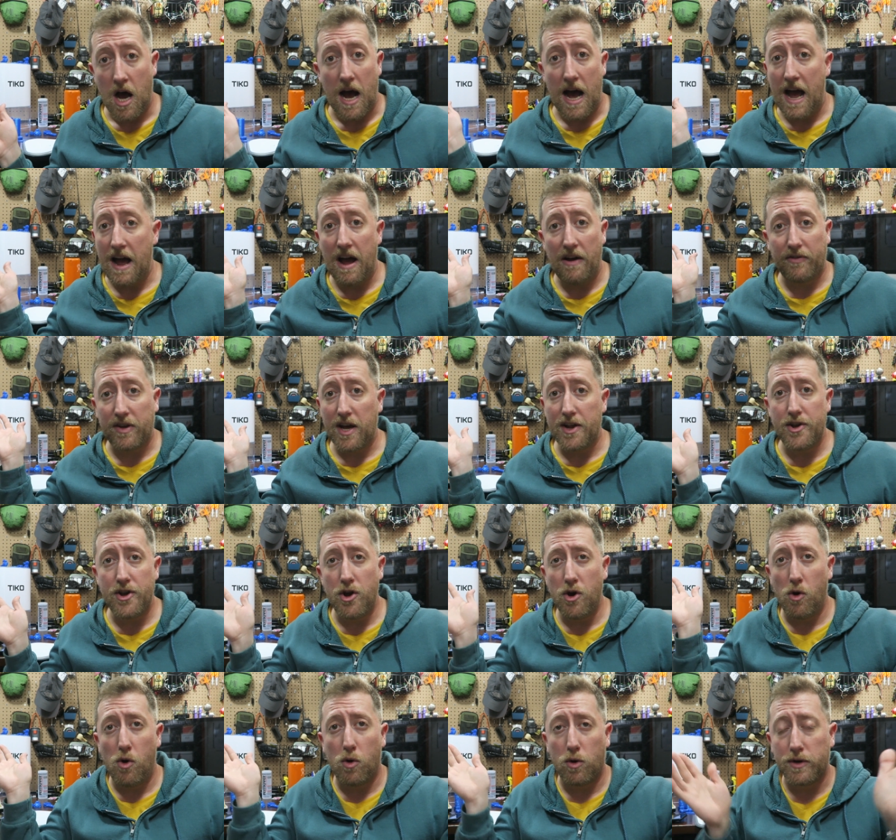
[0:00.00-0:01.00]
I've got
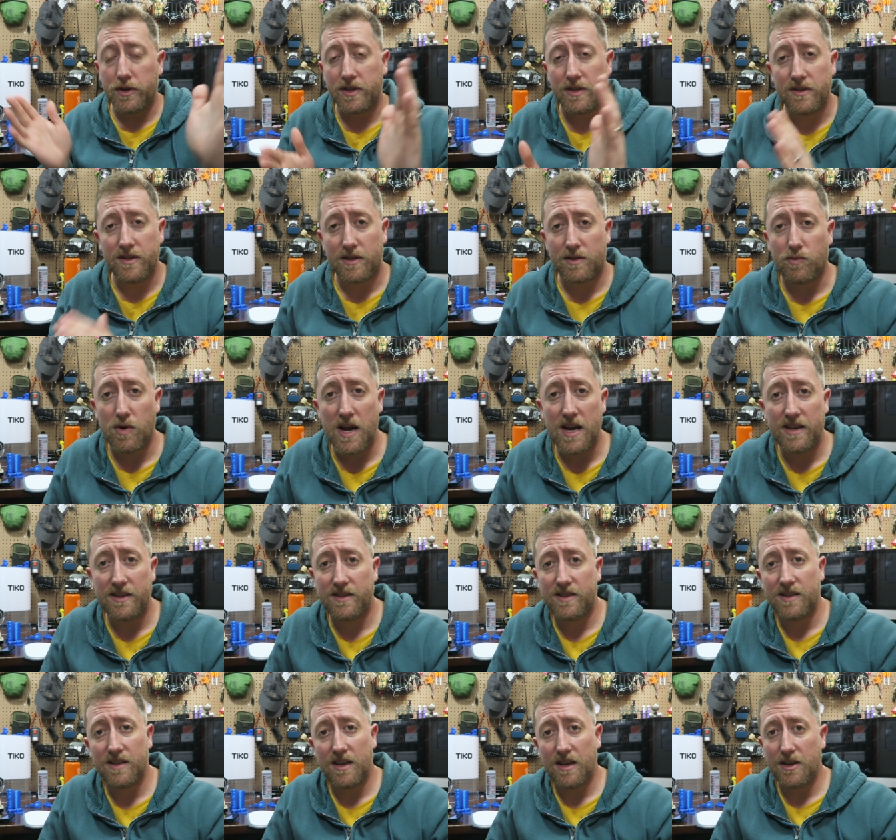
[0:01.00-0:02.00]
no horse in this
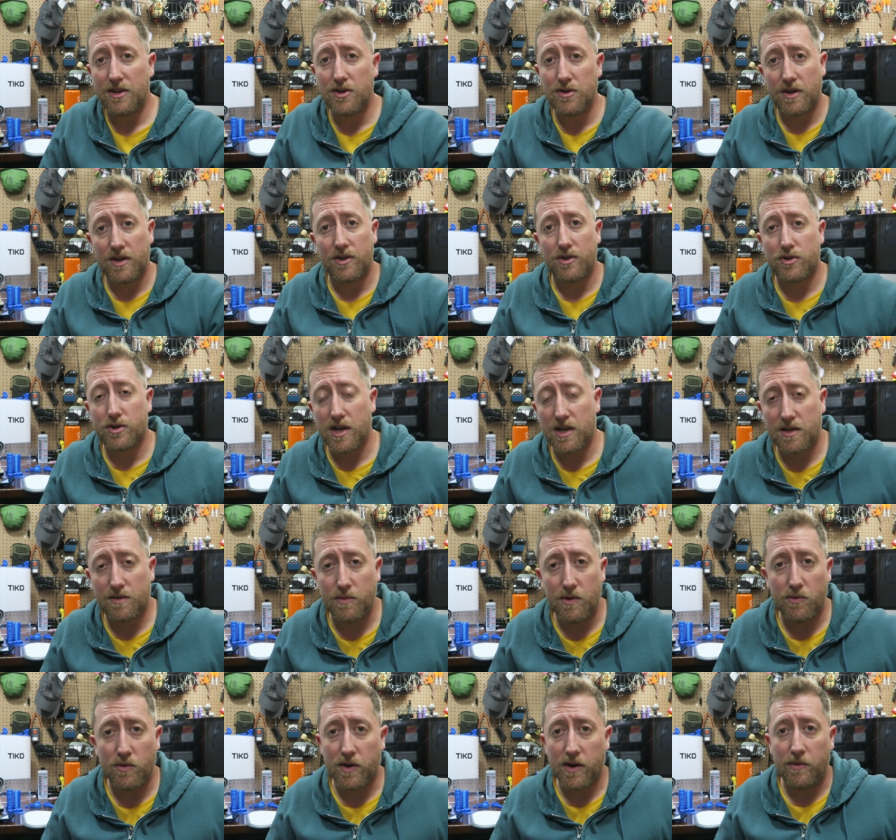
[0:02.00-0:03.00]
race. You can
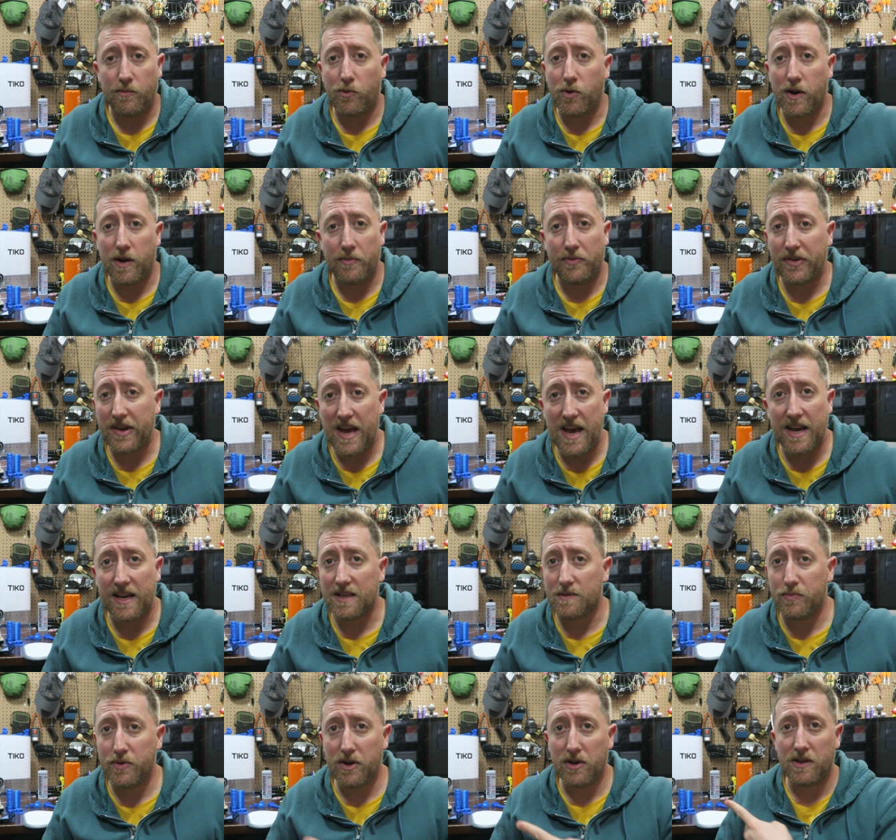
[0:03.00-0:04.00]
trust me what I'm saying.
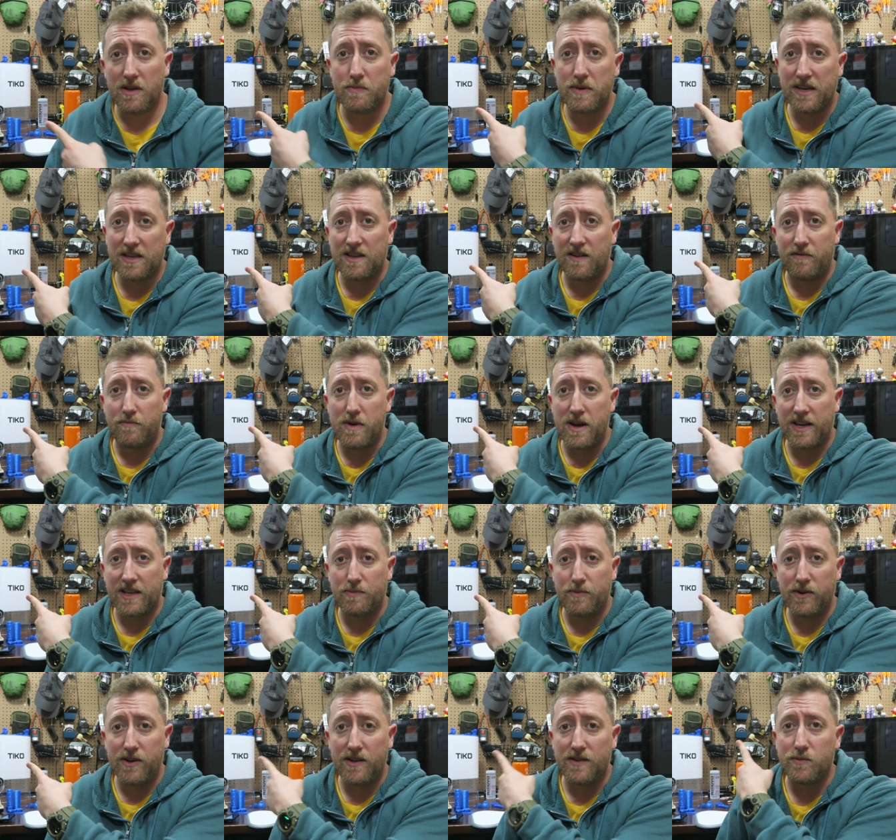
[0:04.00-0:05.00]
It's purely based off my
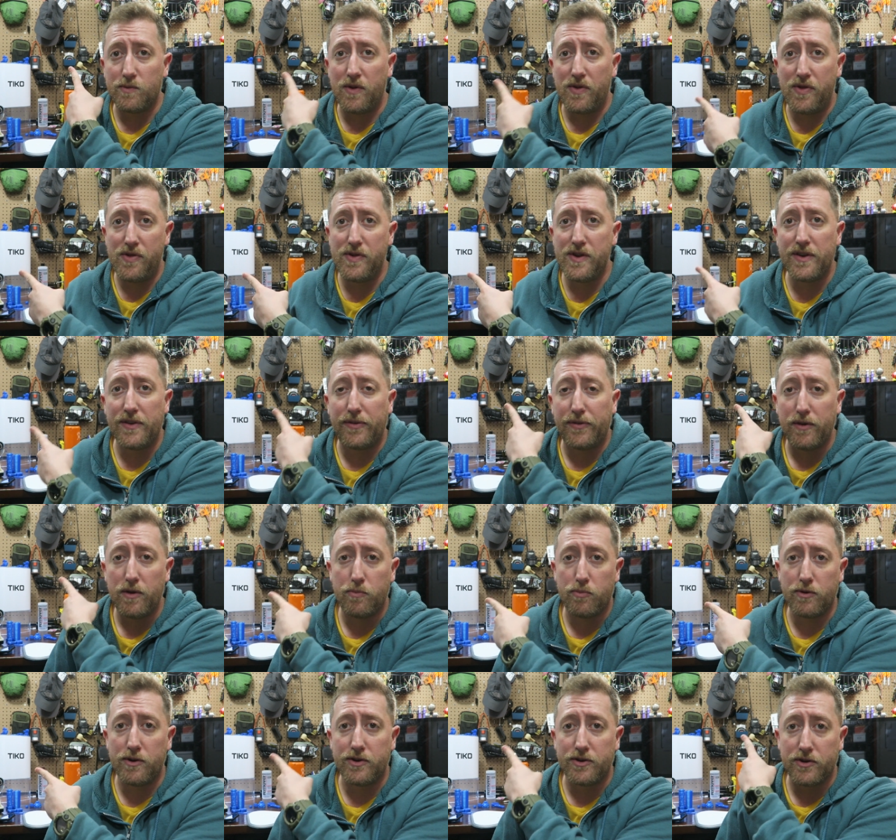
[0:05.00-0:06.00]
experience with this
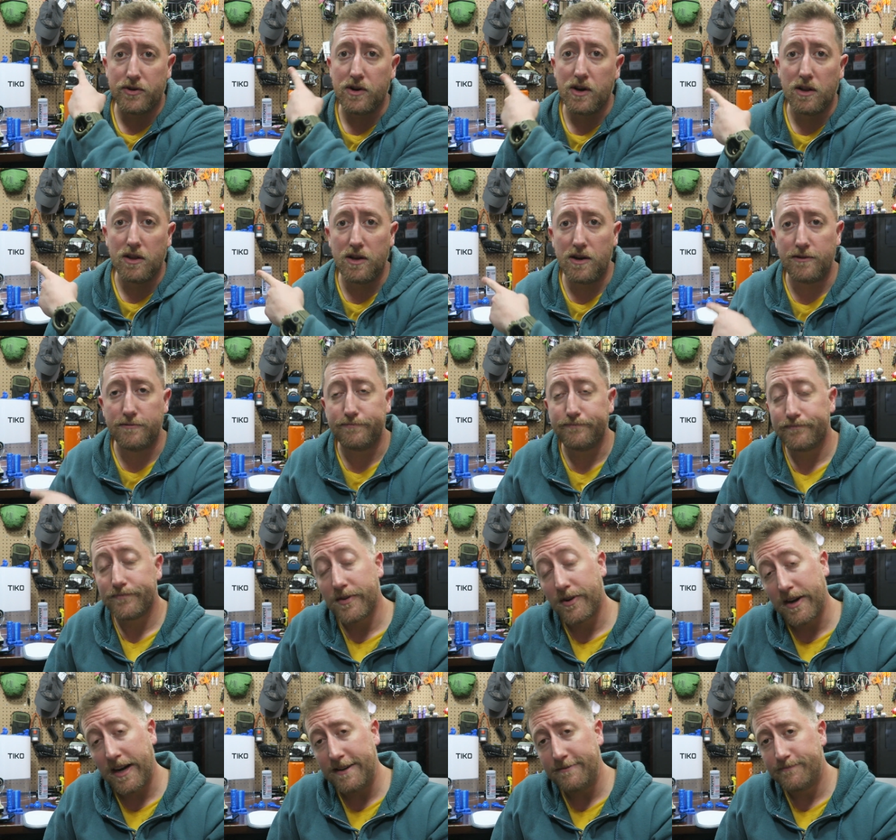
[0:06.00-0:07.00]
printer alone,
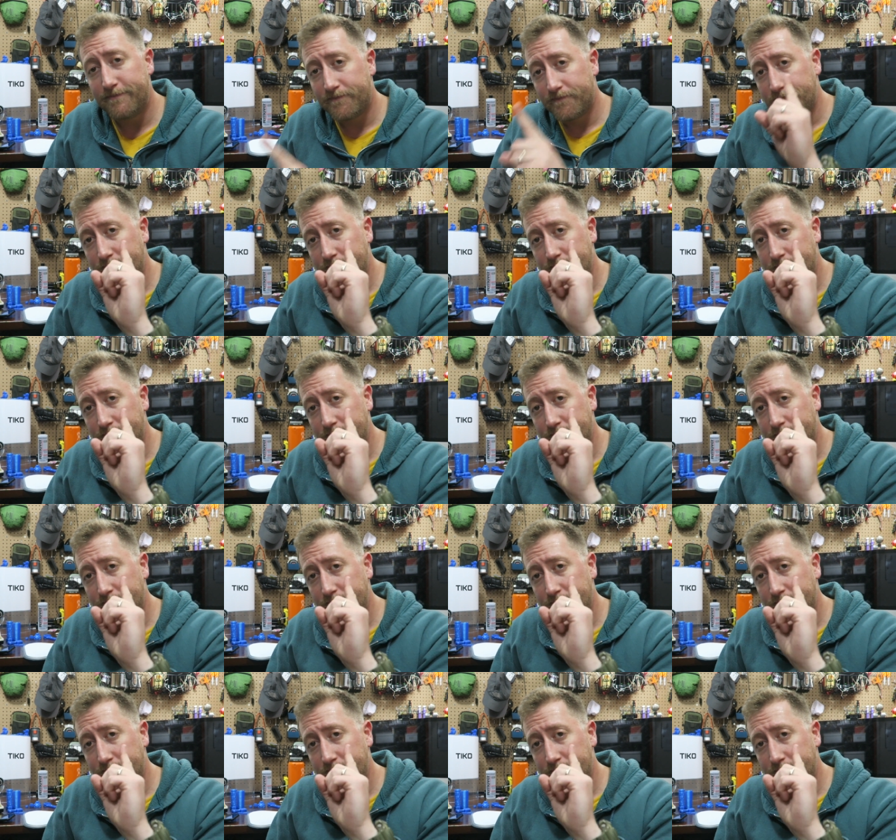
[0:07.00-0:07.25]
okay?